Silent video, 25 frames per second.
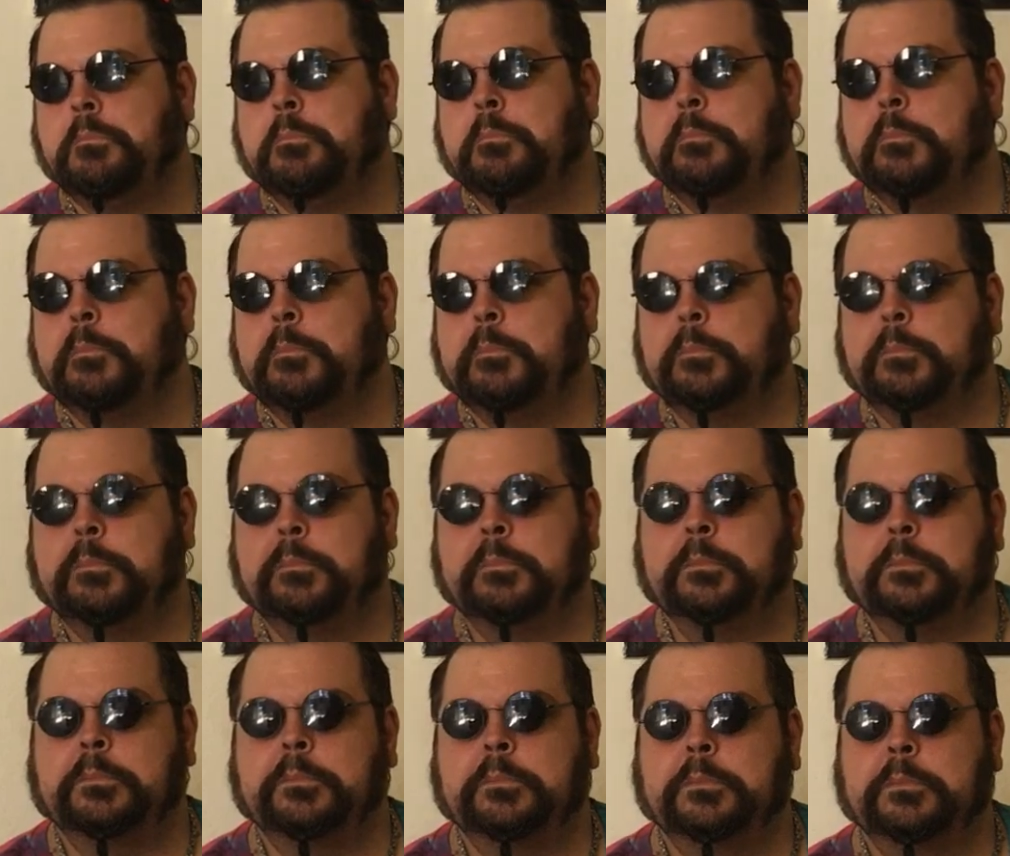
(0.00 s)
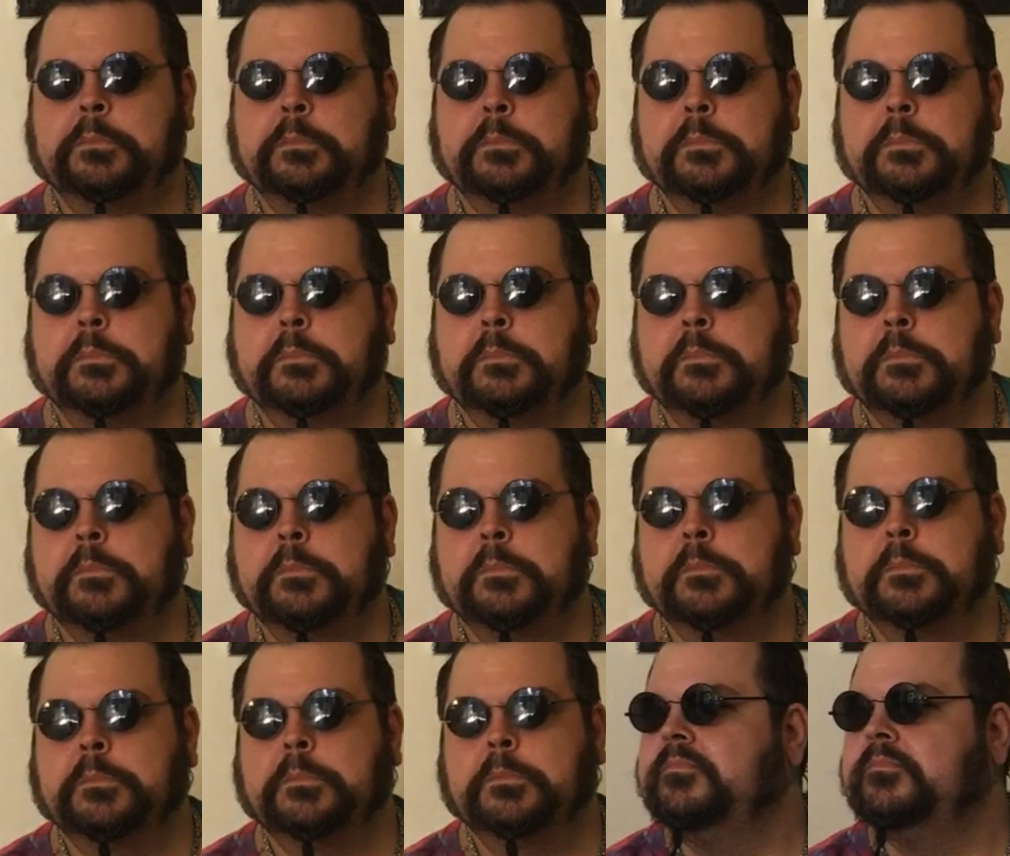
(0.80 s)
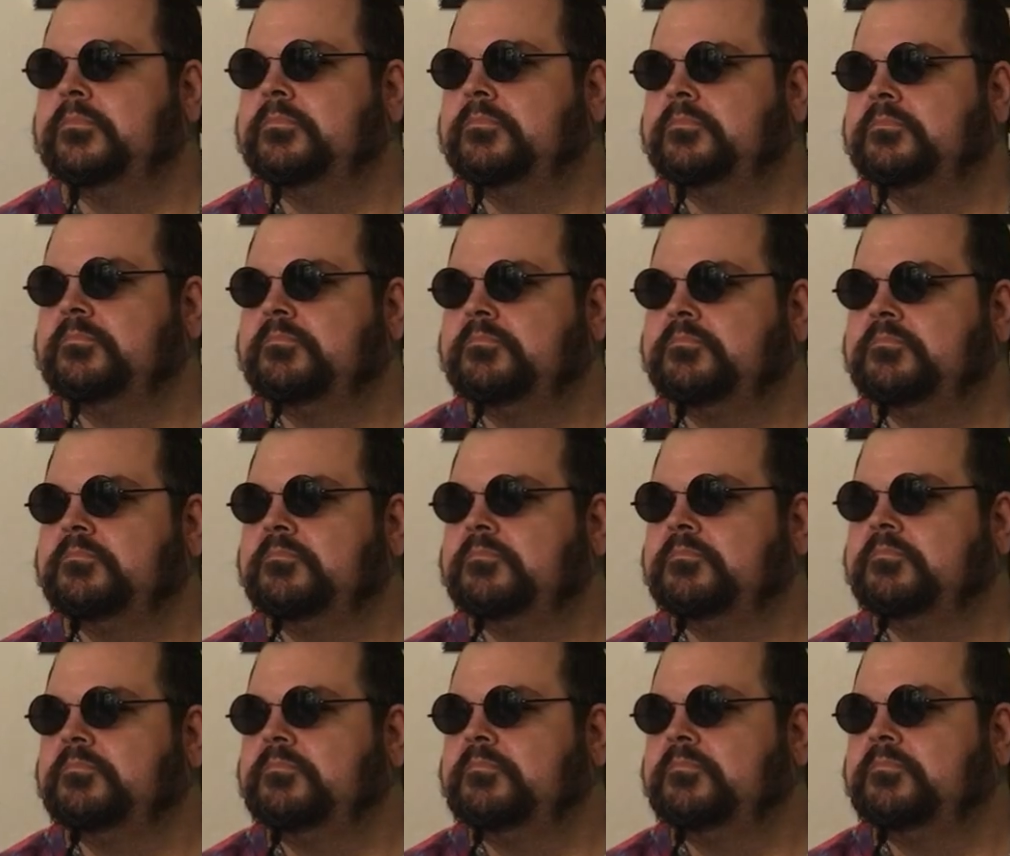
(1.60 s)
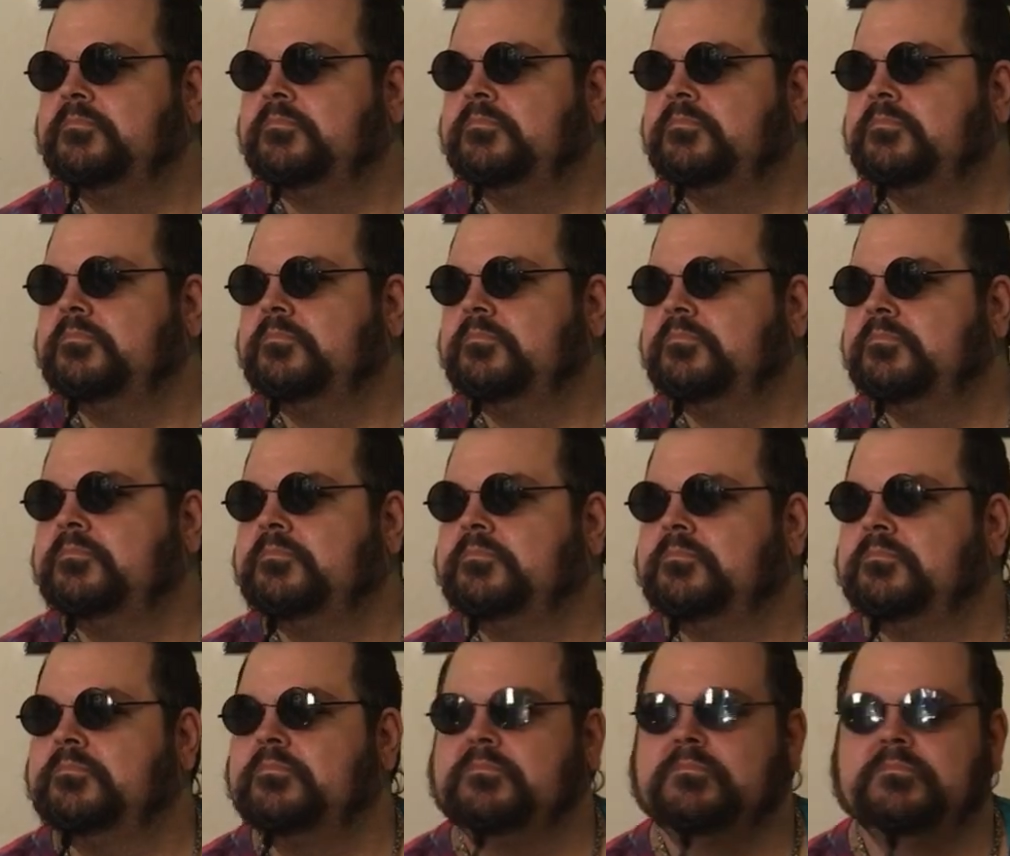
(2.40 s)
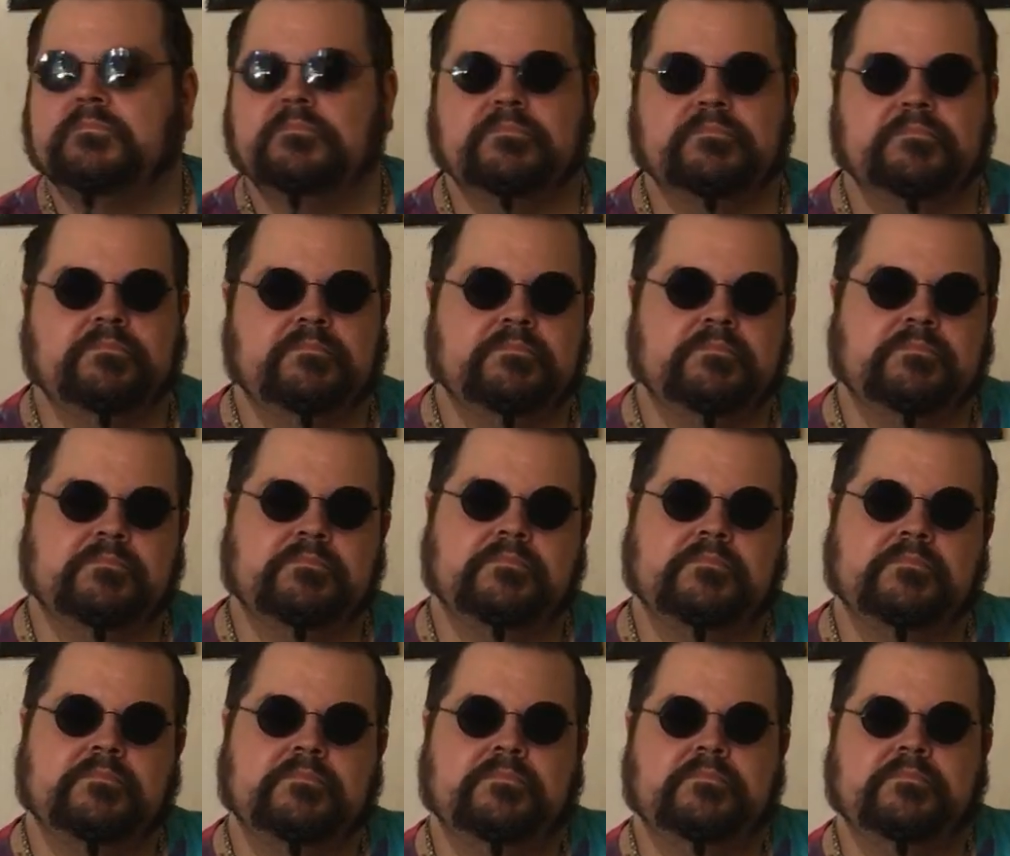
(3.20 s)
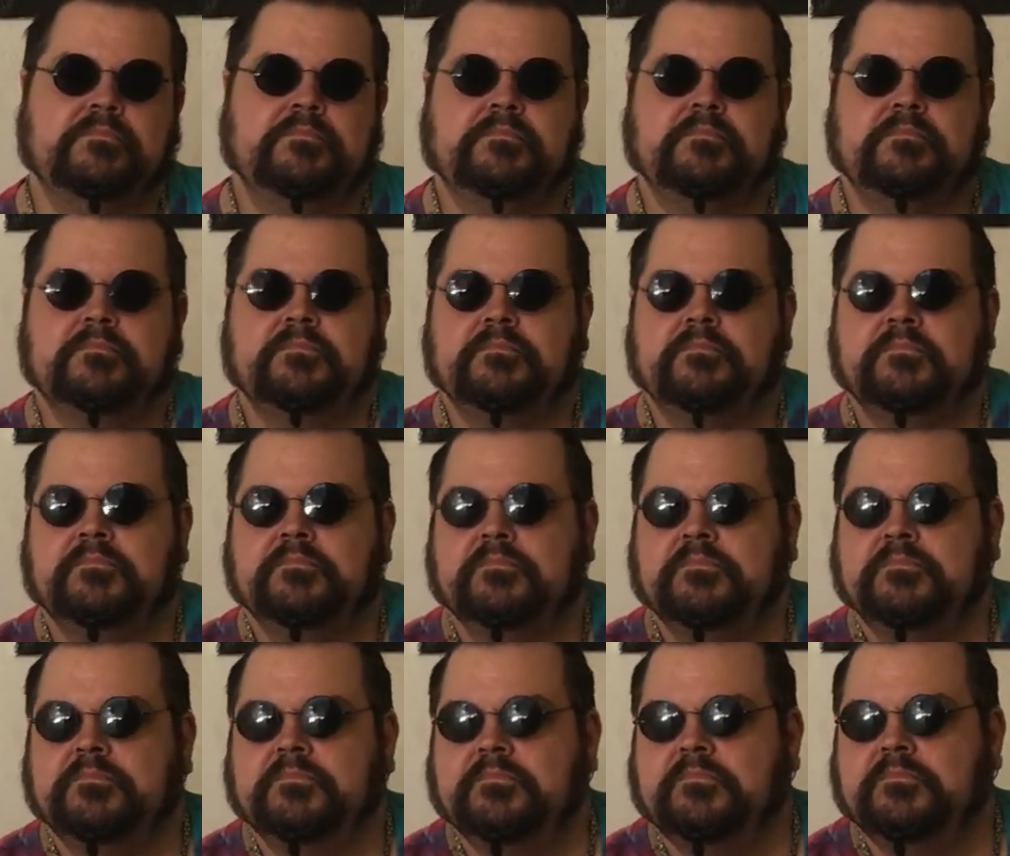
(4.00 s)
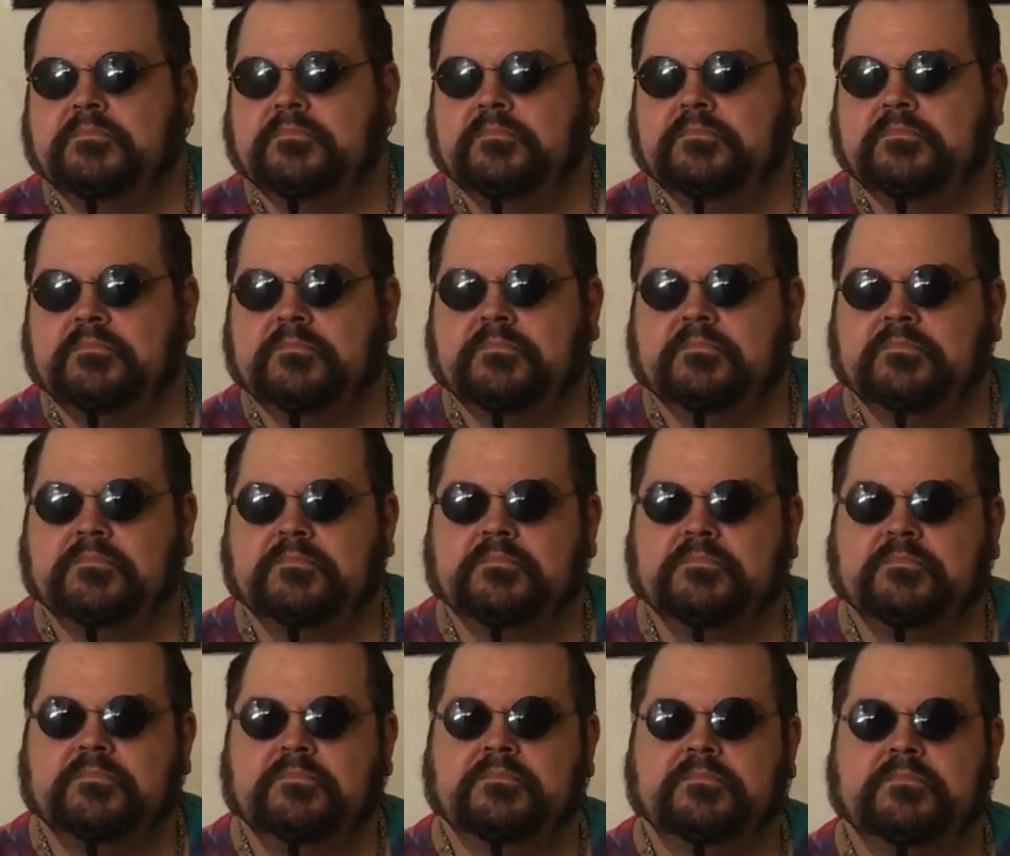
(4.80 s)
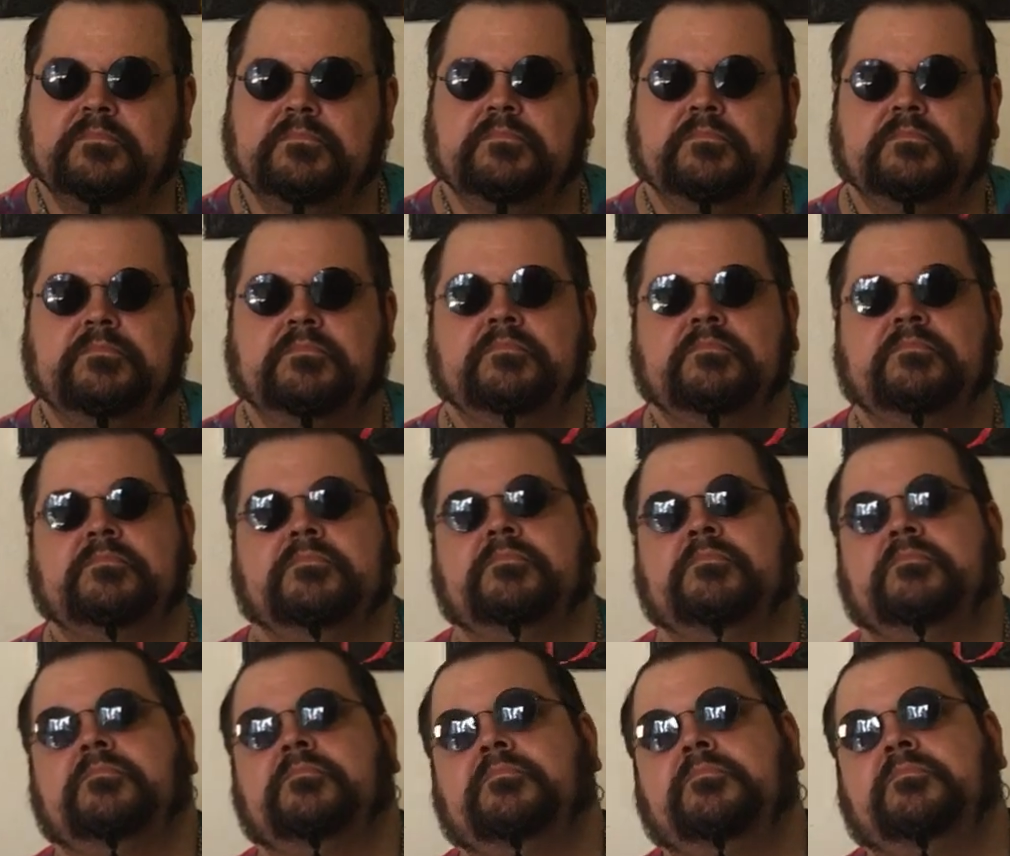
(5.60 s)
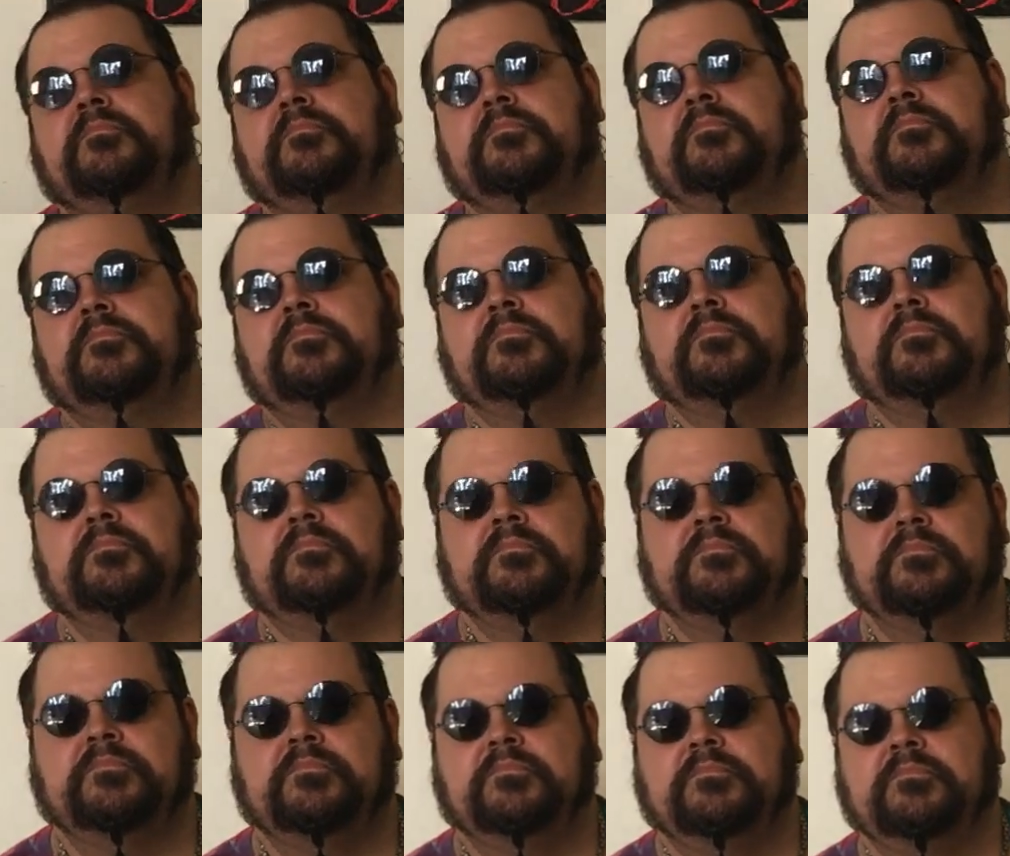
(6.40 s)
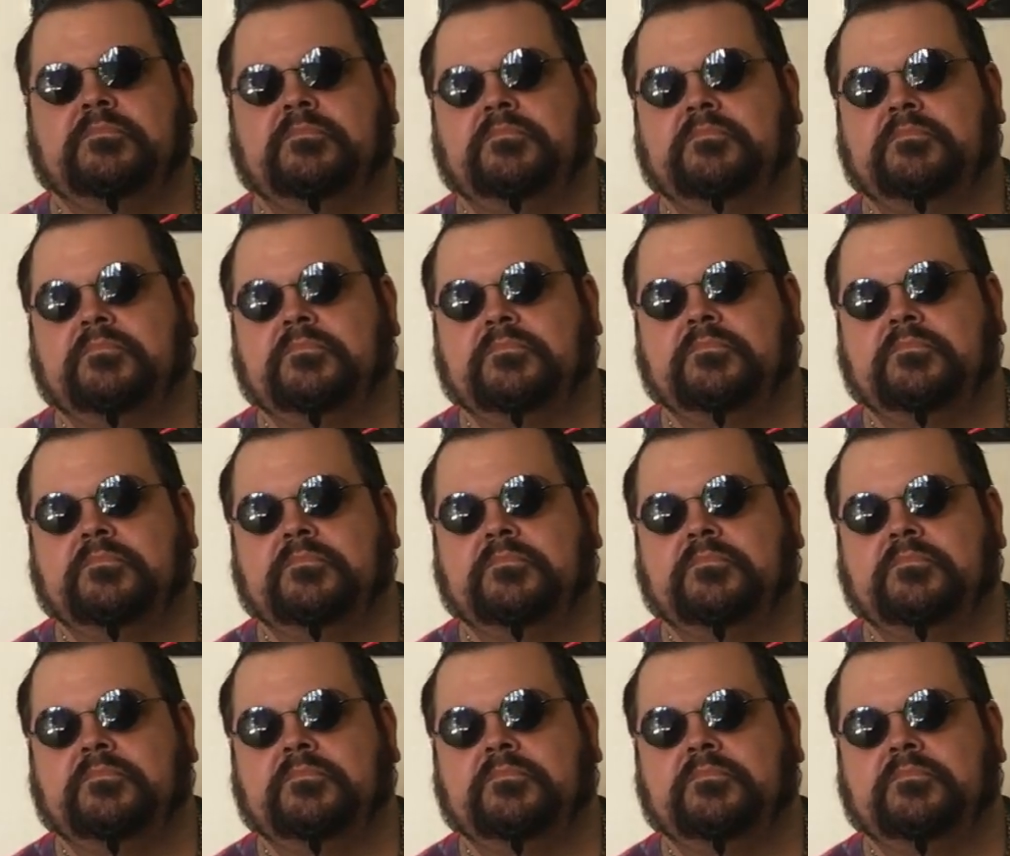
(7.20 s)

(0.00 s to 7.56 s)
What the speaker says: This person isn't speaking.